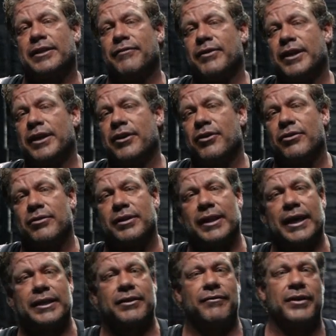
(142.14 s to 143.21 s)
the video,
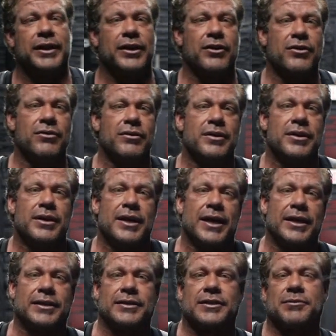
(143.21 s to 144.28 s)
like the video.
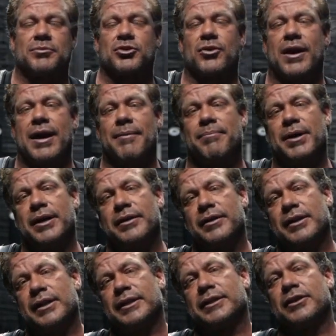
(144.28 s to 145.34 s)
Hit the subscribe button.
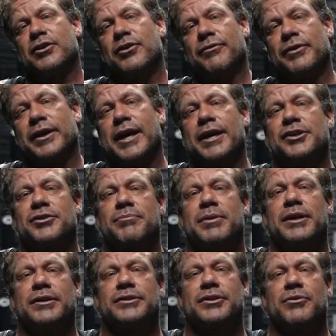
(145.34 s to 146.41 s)
Click the notification
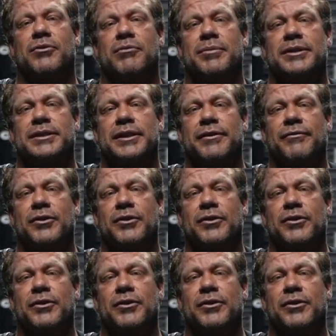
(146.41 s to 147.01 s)
bell so you won't miss any